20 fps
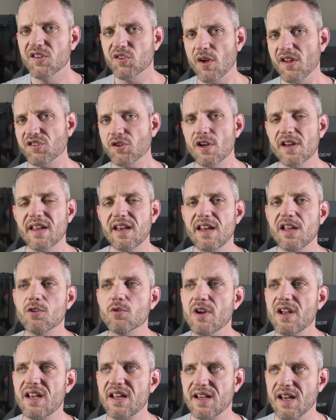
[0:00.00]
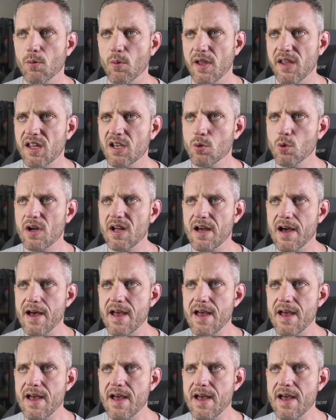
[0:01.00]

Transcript: So I started getting greedy and I went, you know what?